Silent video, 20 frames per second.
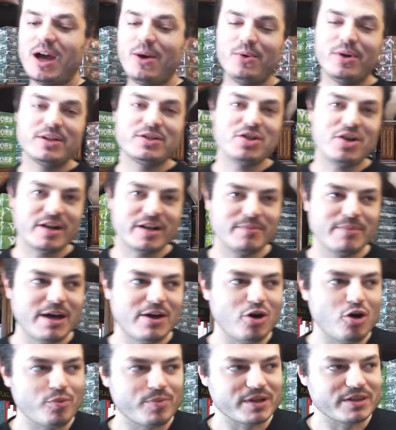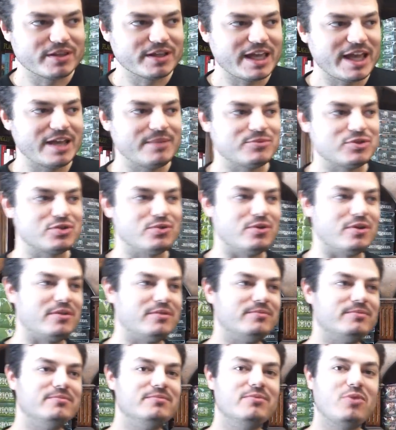I want to talk about opening the game
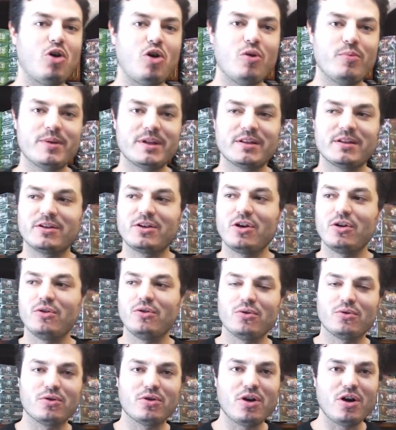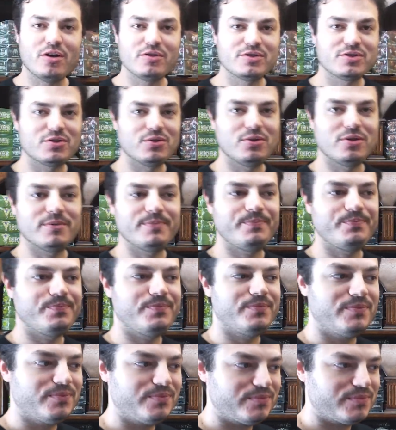store, opening the local card store,
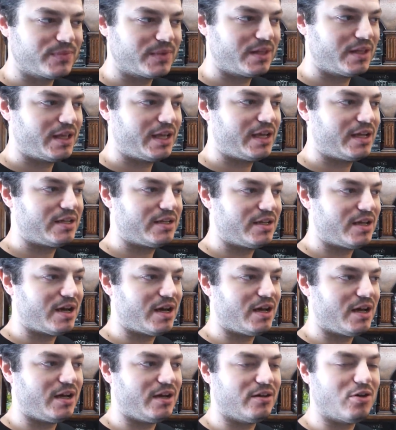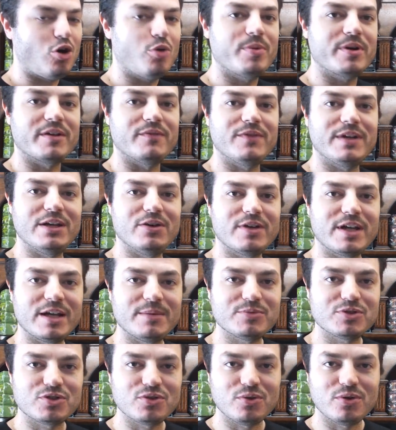and opening a video
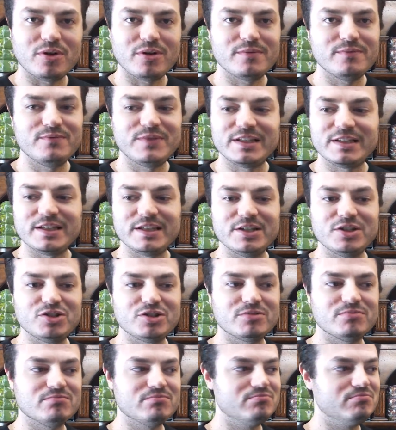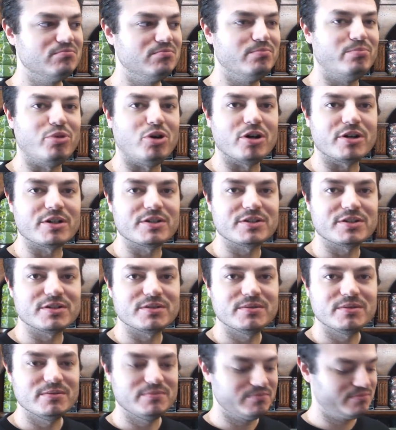game store, vintage,
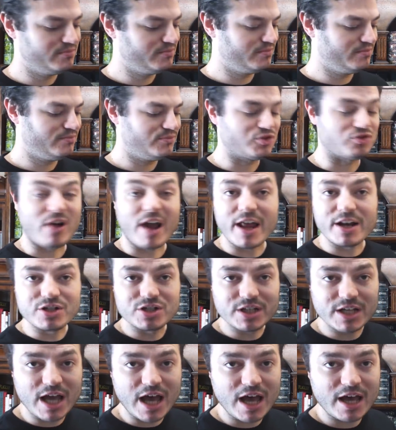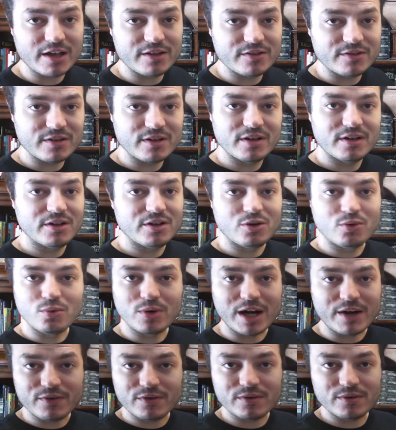books, strategy guides,
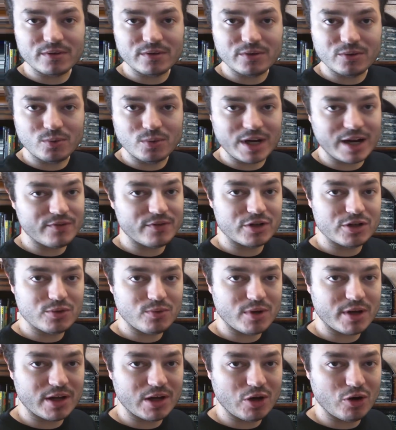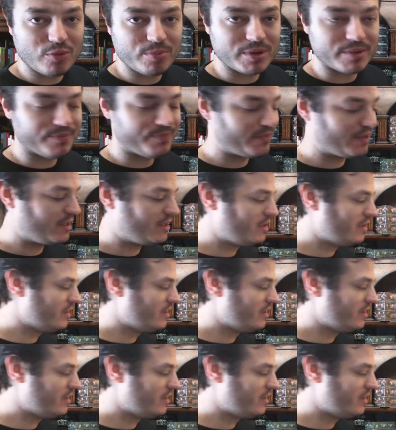whatever you want to open.